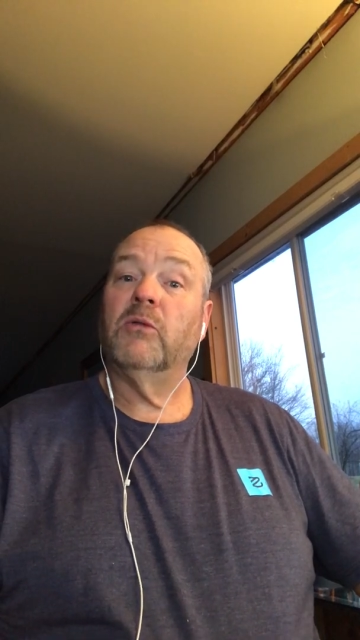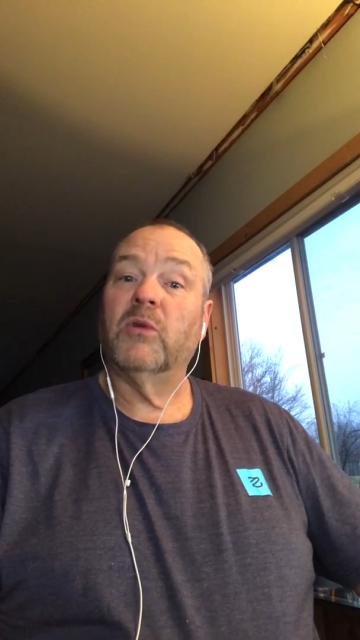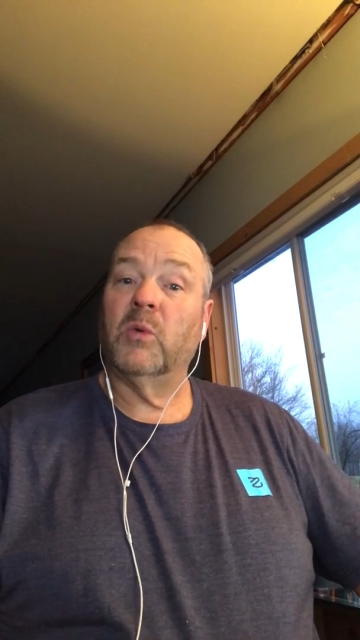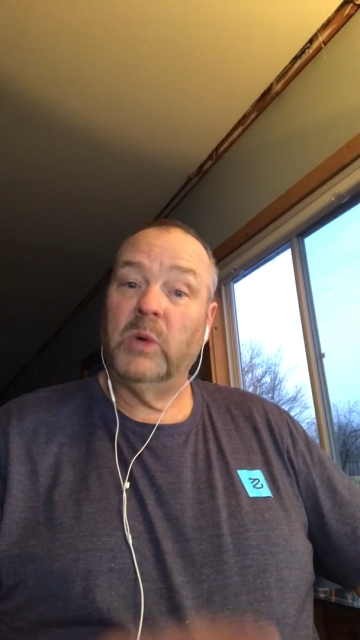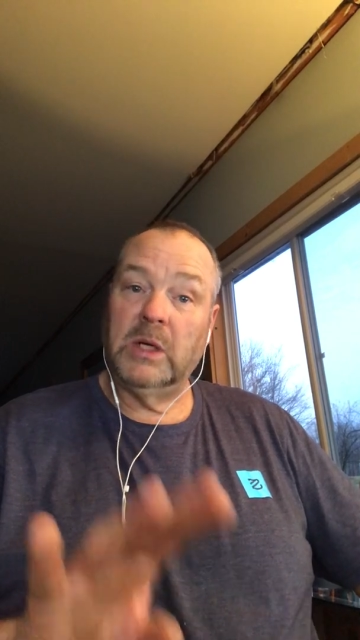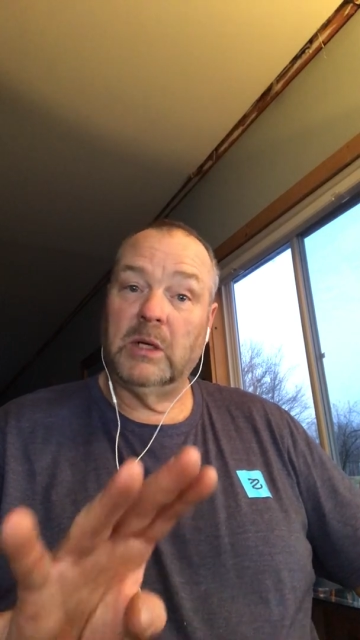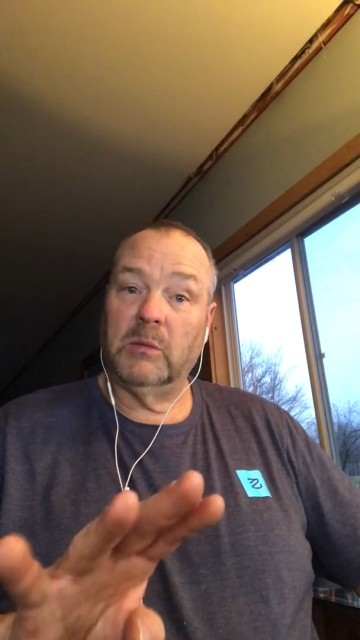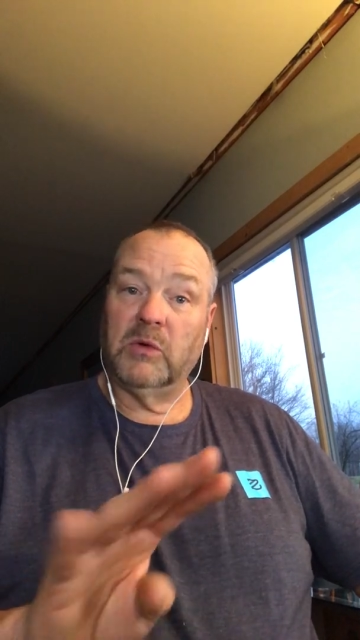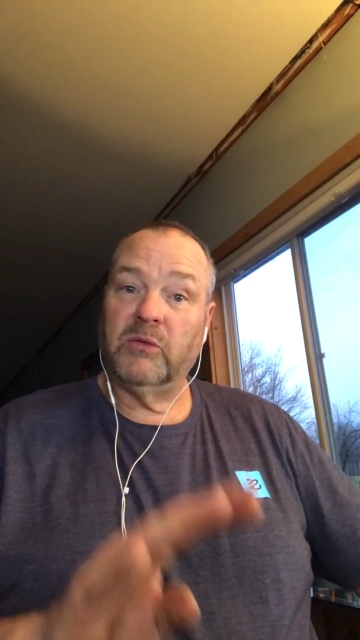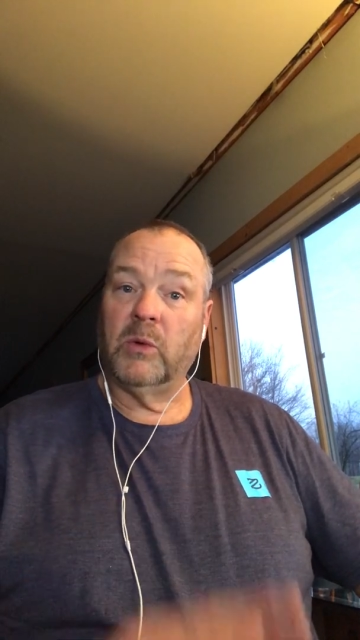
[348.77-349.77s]
for week
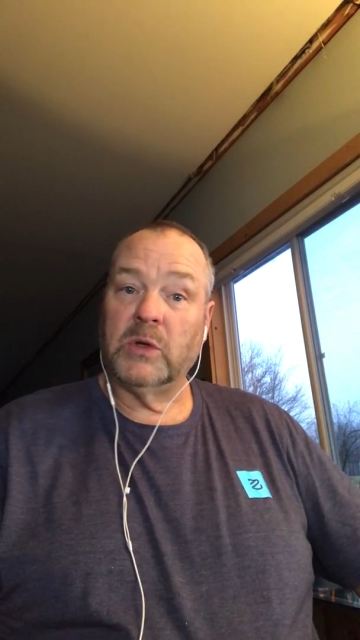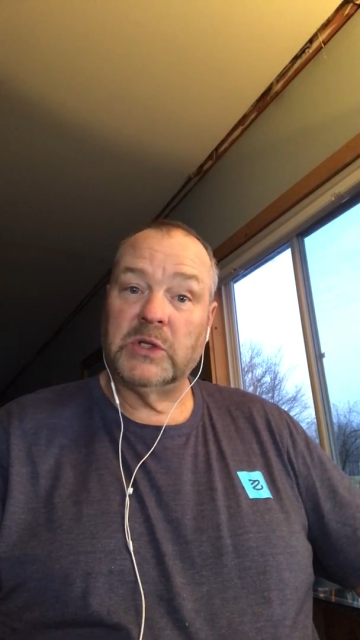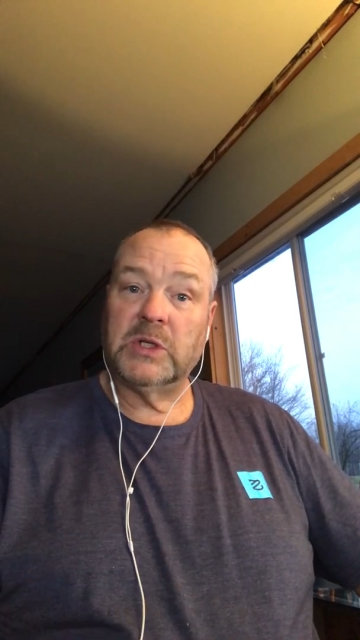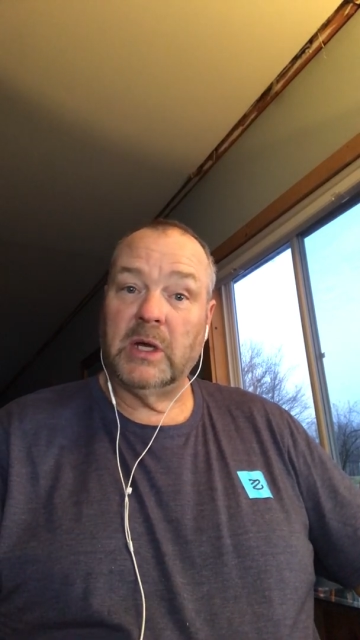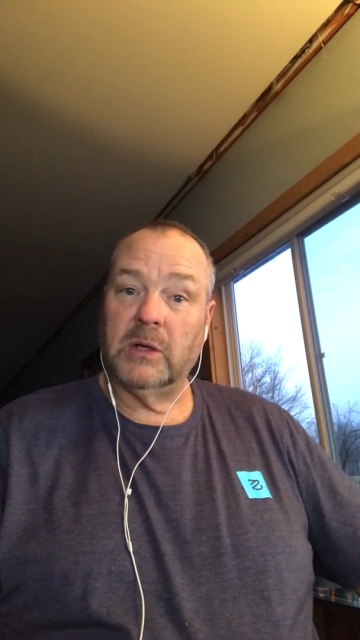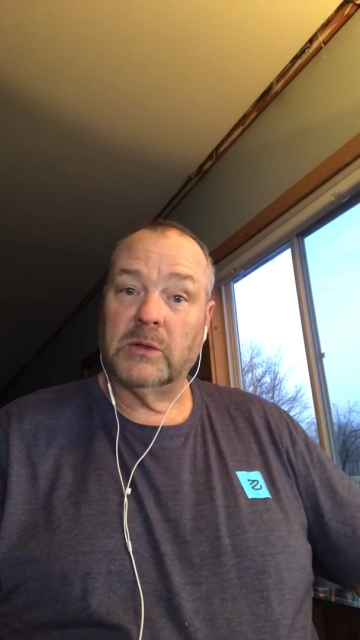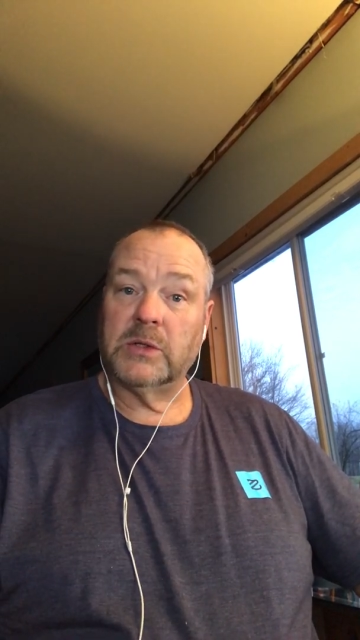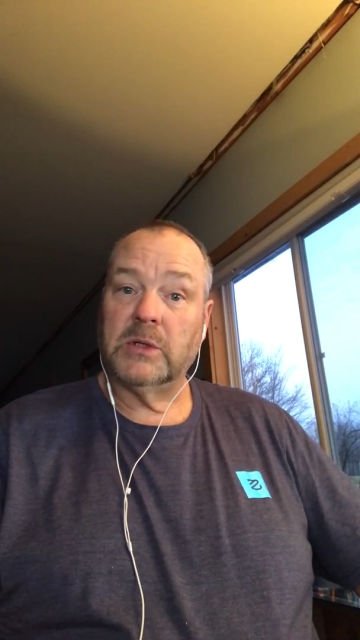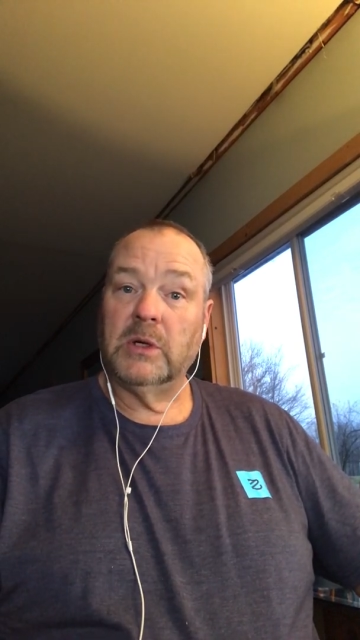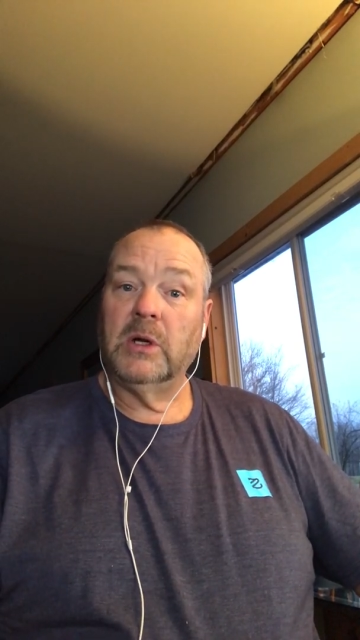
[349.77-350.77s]
number 4
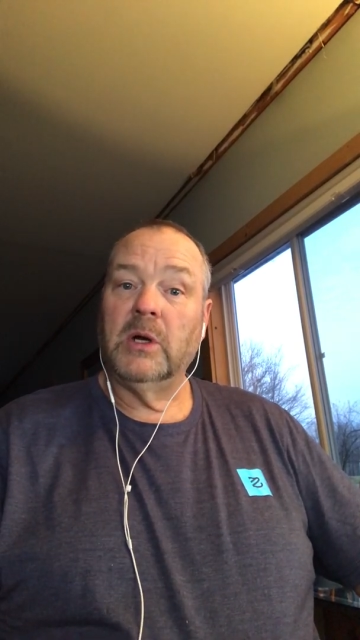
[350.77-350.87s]
sales